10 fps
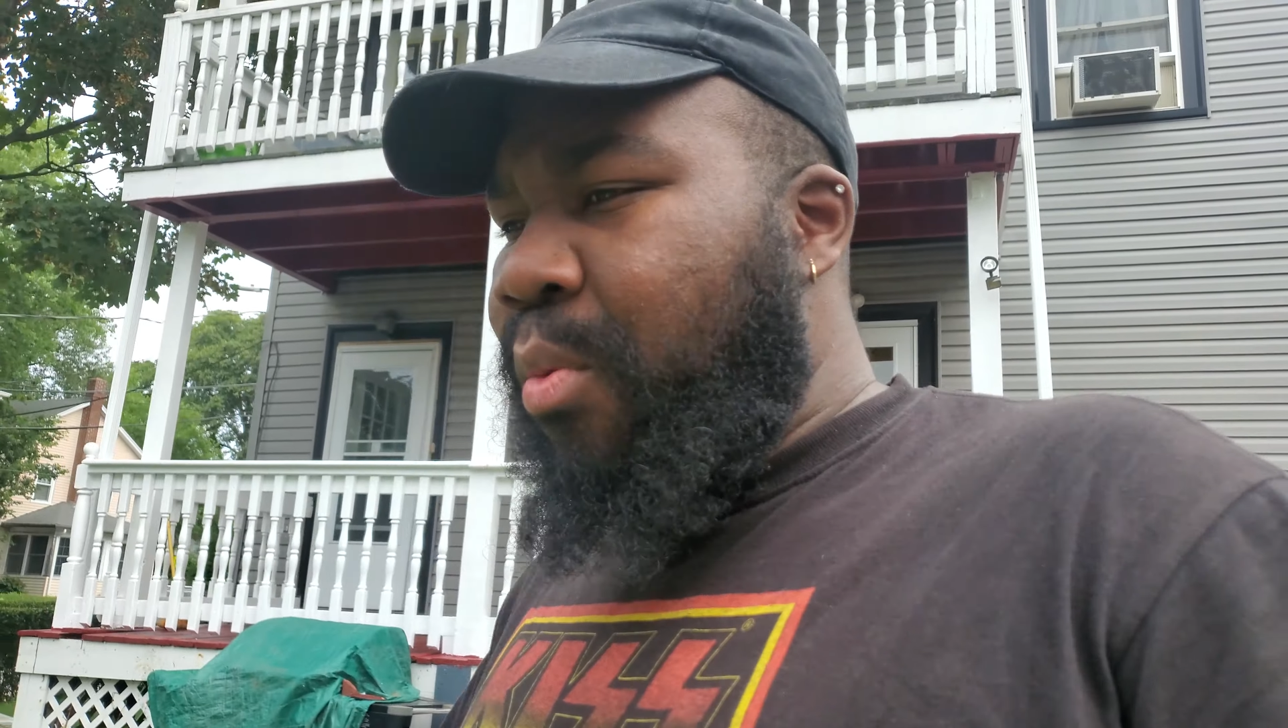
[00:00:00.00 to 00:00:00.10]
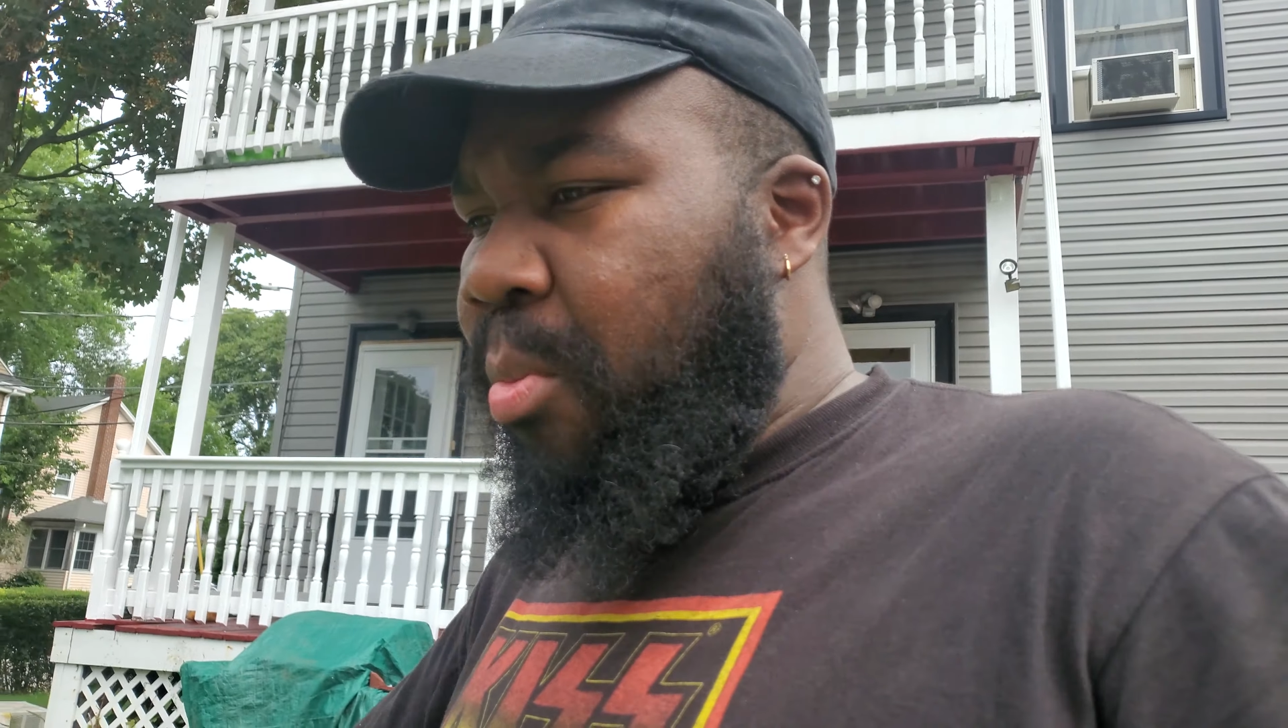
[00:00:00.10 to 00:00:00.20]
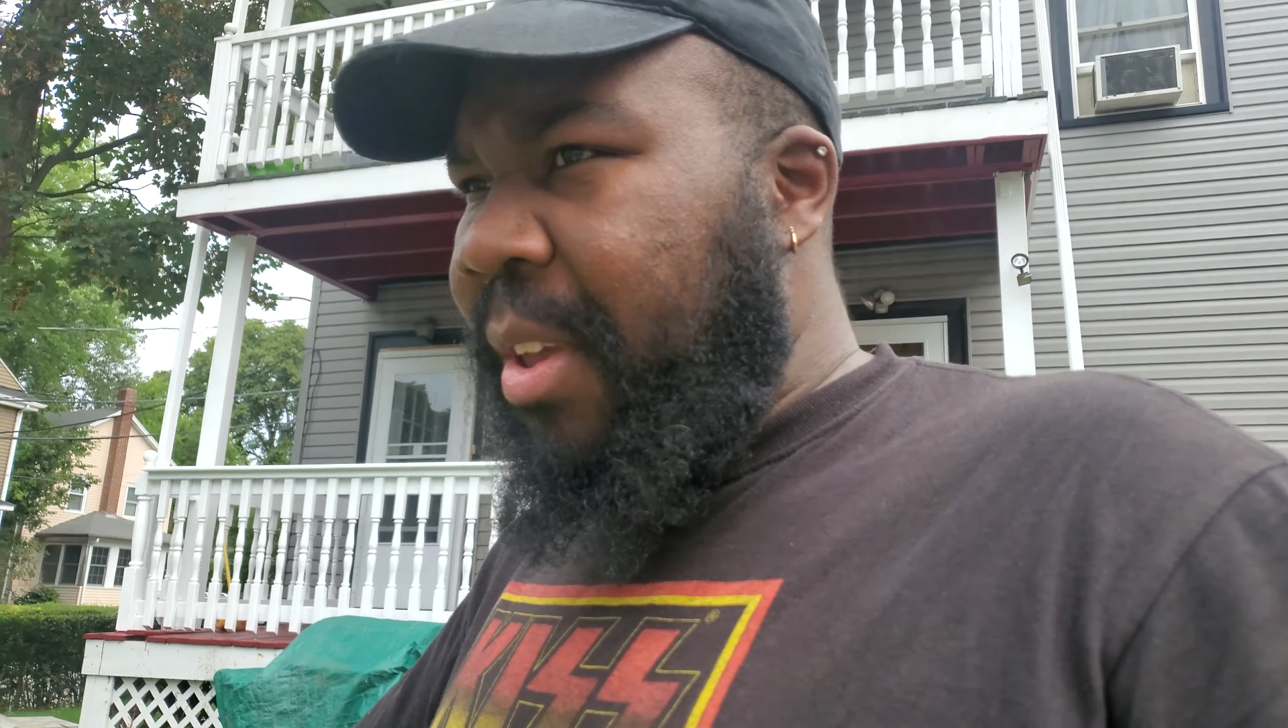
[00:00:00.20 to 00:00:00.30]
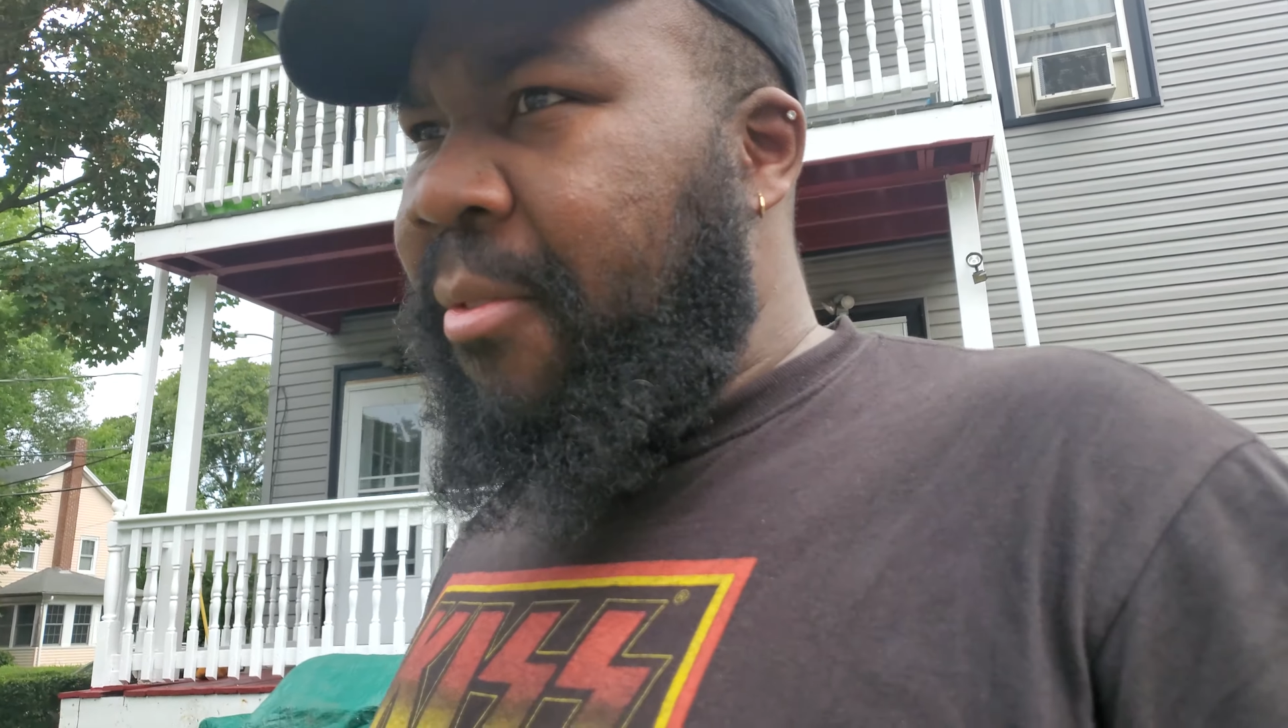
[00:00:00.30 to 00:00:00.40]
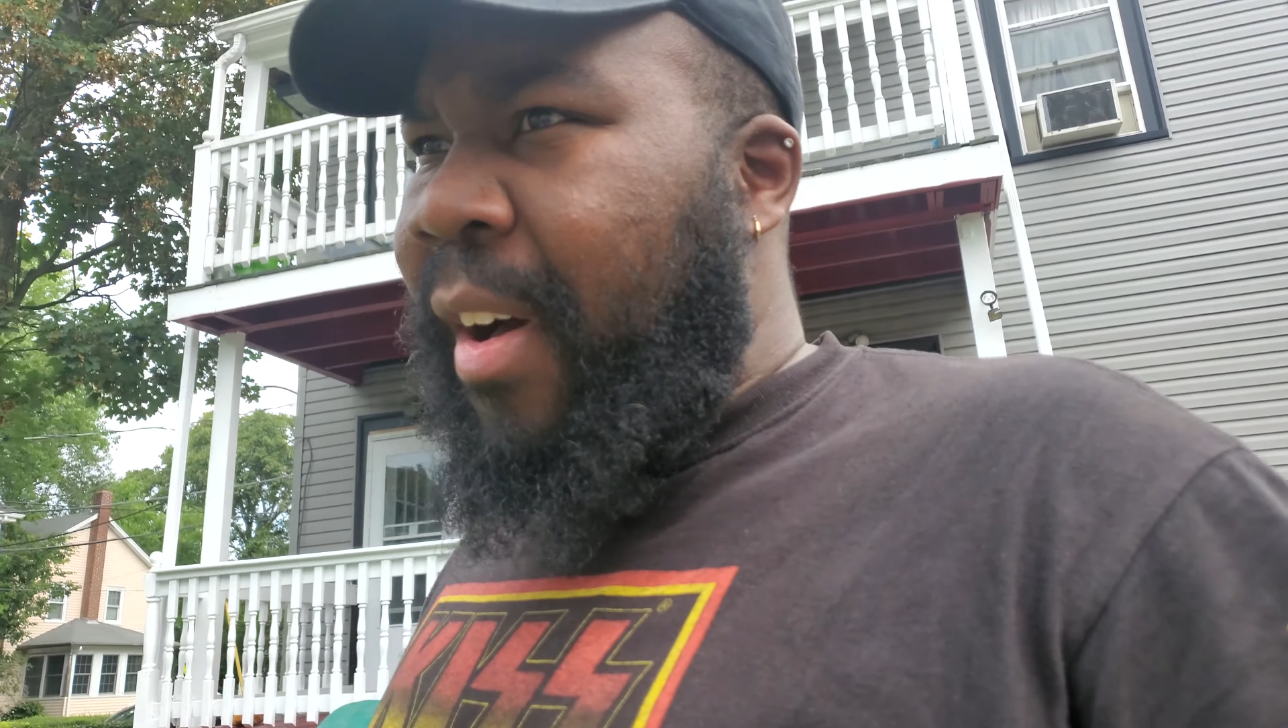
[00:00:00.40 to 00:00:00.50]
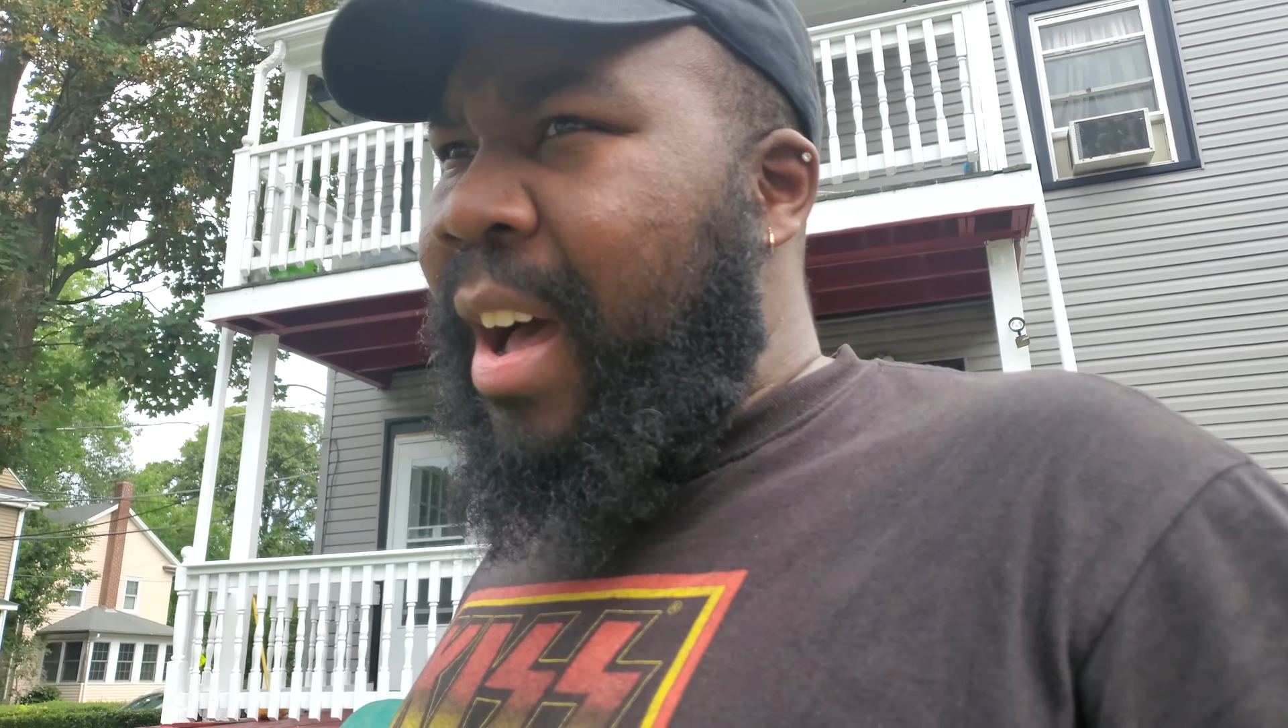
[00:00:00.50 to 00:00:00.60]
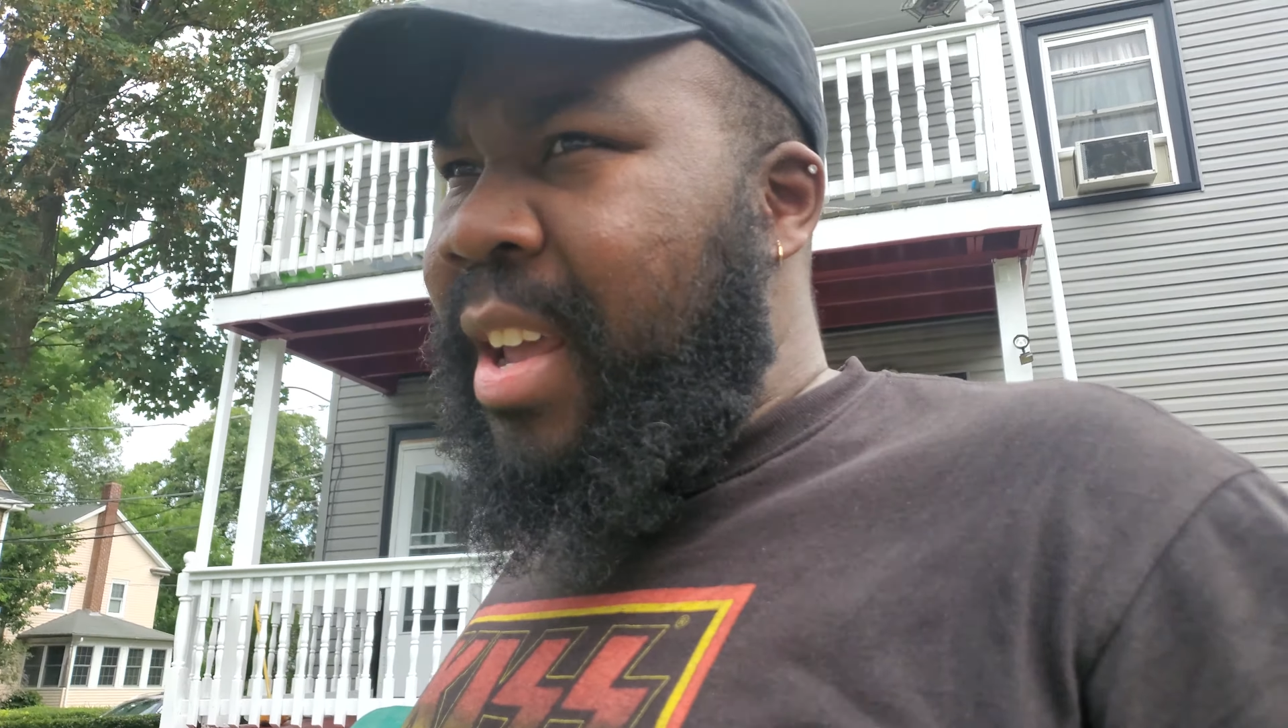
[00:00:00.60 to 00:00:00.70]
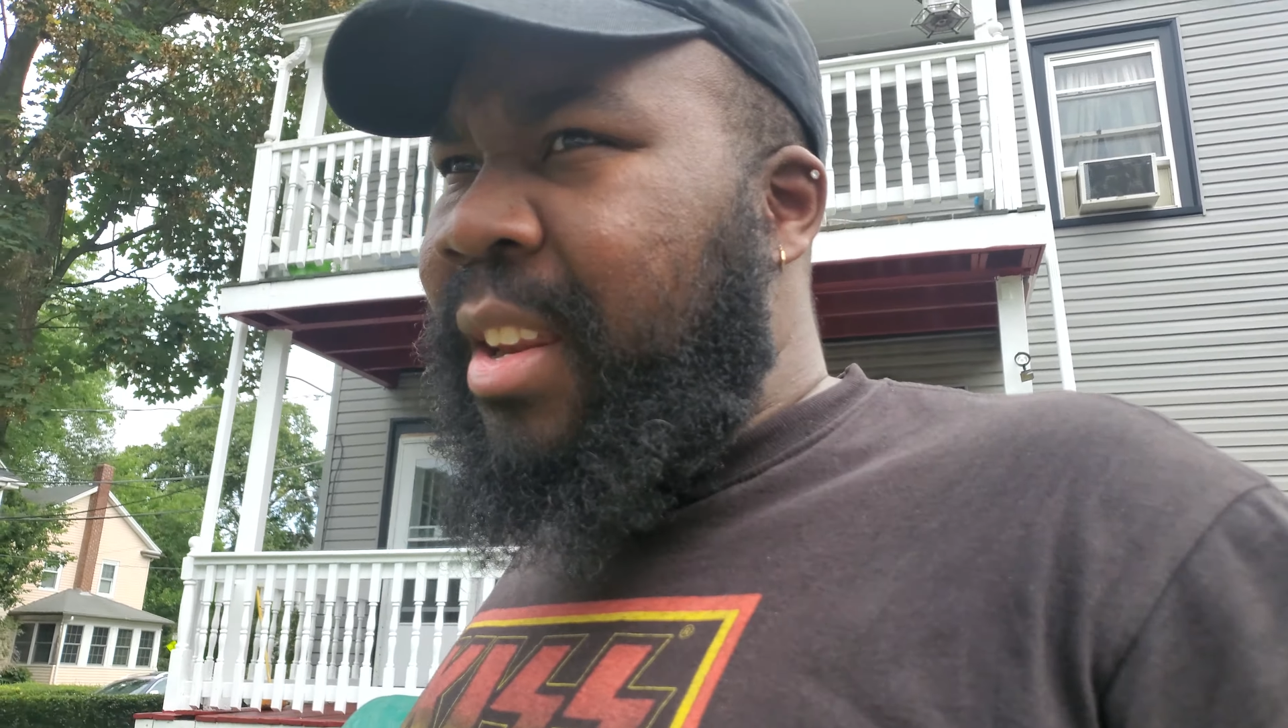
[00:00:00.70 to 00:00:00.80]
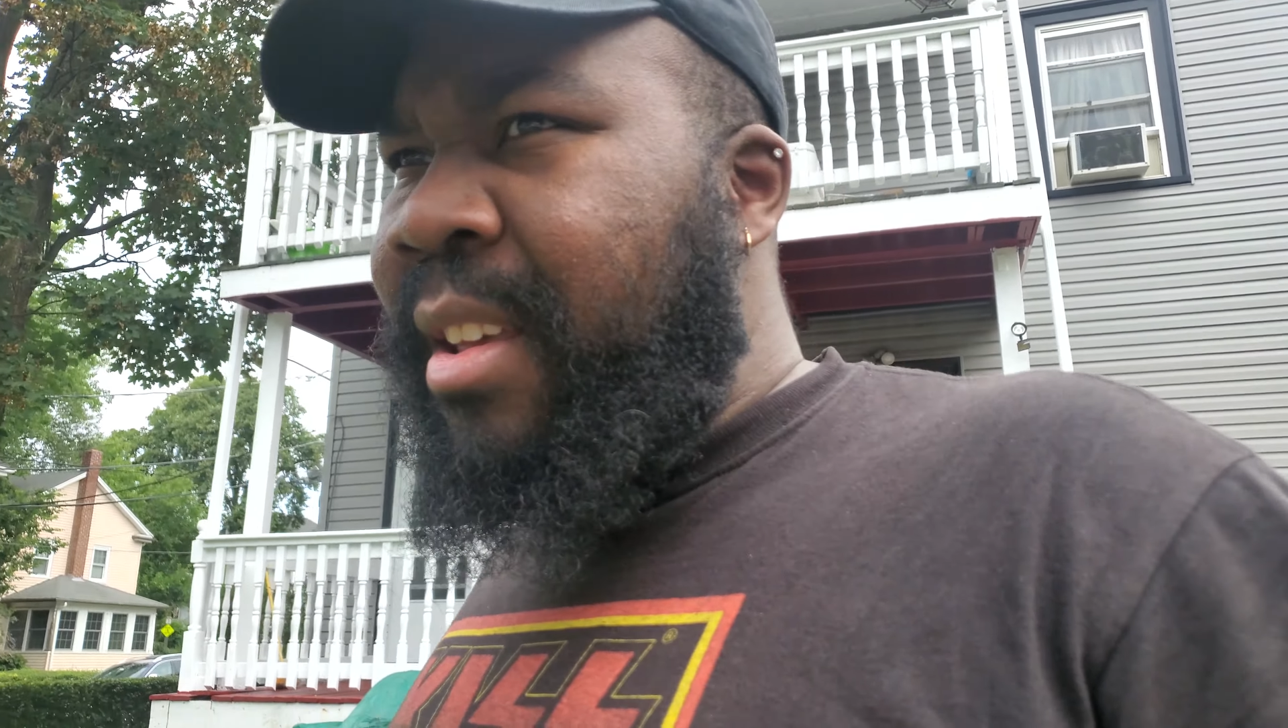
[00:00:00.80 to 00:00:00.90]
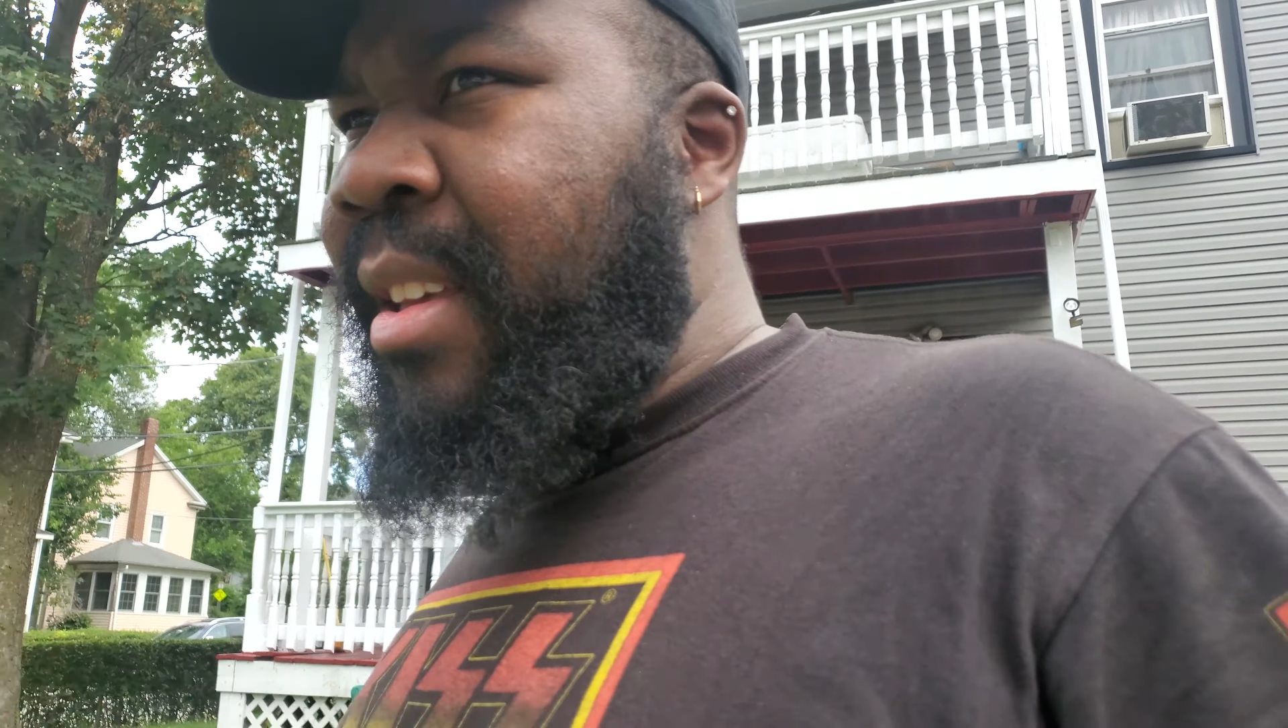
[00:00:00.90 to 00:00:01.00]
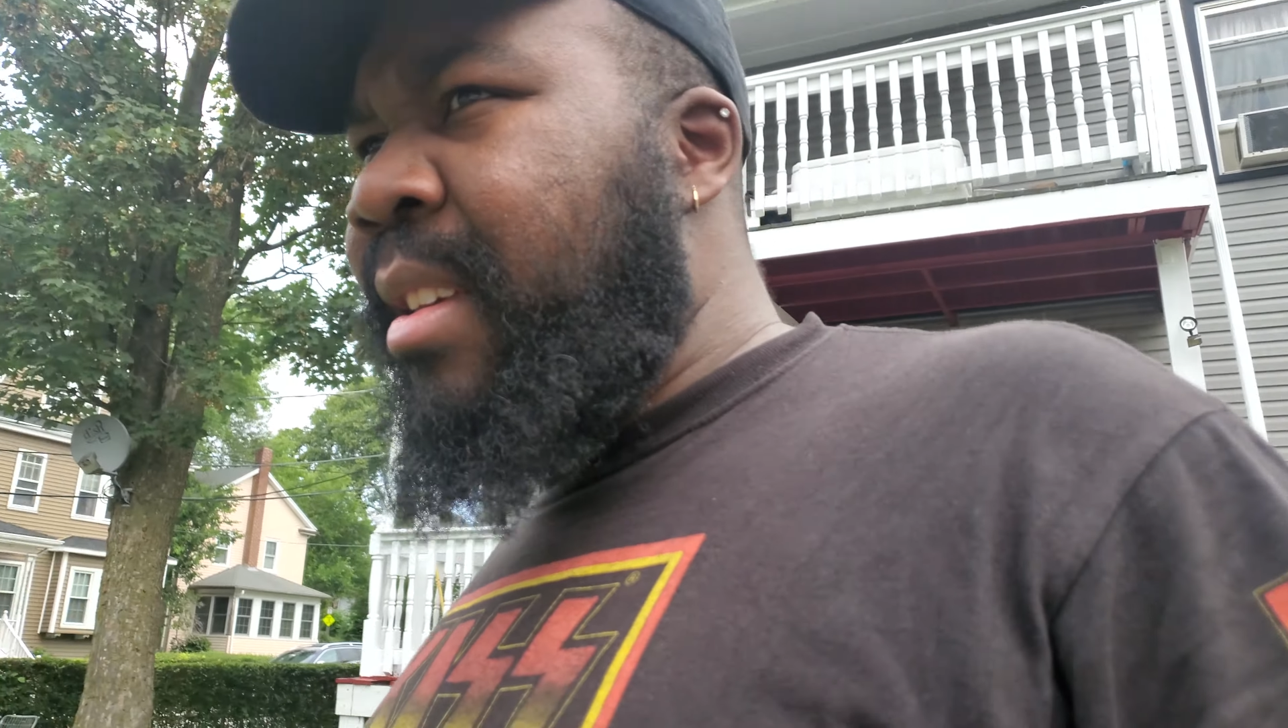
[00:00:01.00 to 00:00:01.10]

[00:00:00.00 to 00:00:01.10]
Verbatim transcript: will be fine.